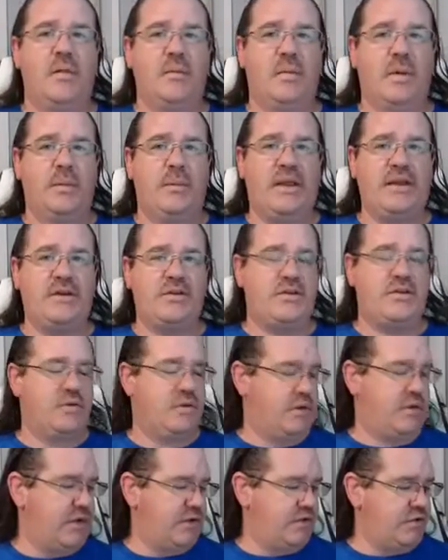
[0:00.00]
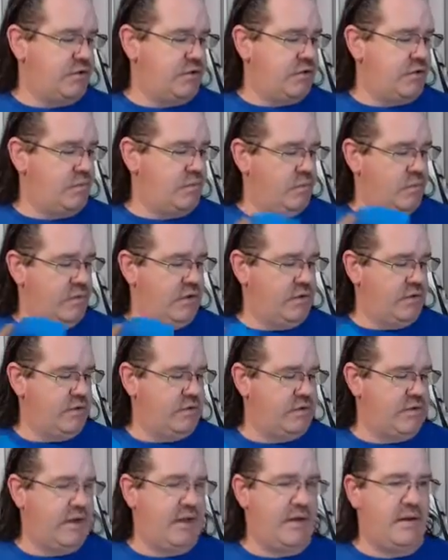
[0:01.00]
But make sure that you do, when you're
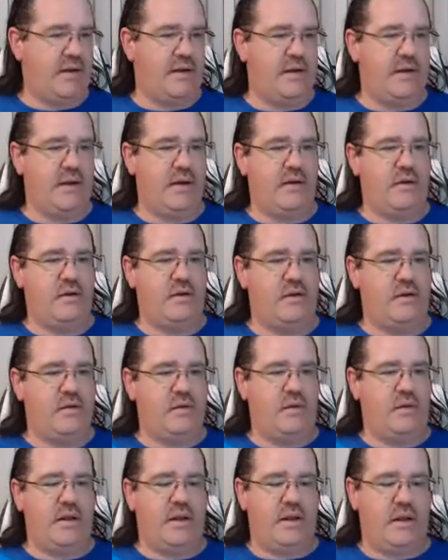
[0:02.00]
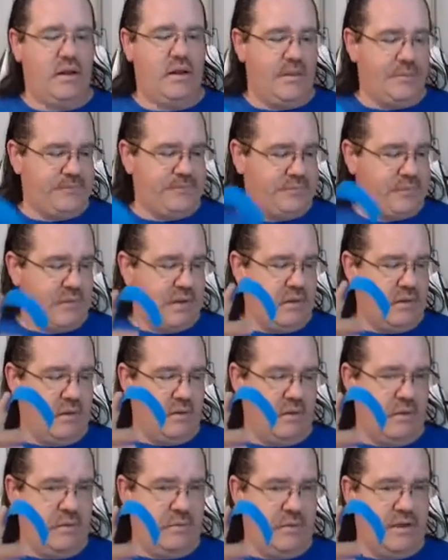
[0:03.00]
standing there and you're doing it,
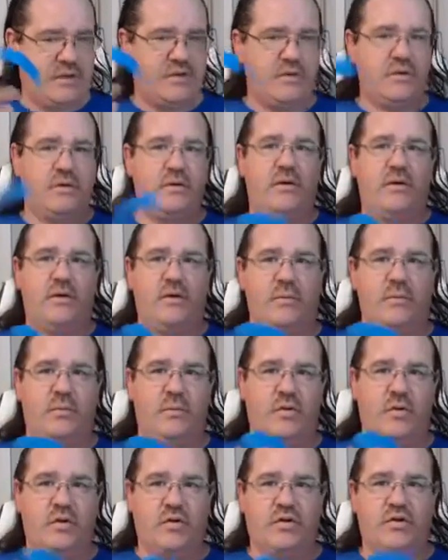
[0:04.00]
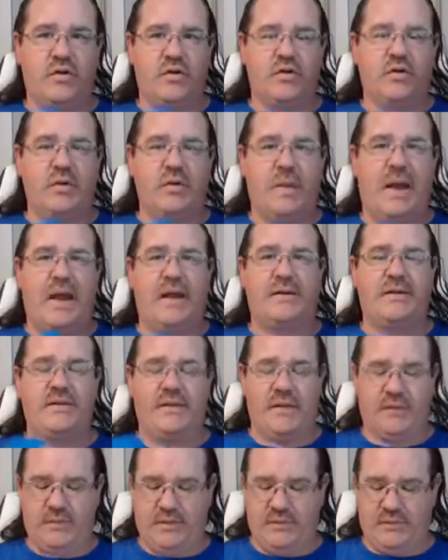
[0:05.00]
make sure that you turn your
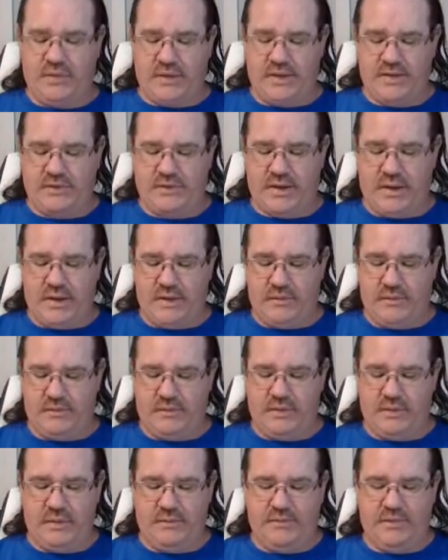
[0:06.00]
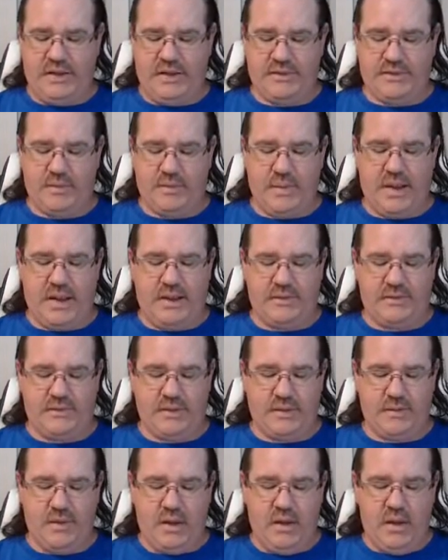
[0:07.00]
bicep to flex the
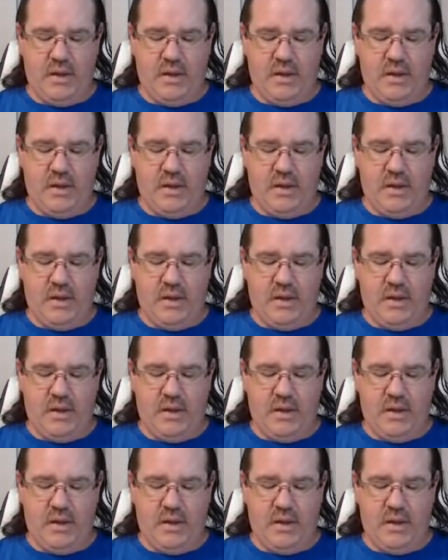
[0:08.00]
bicep.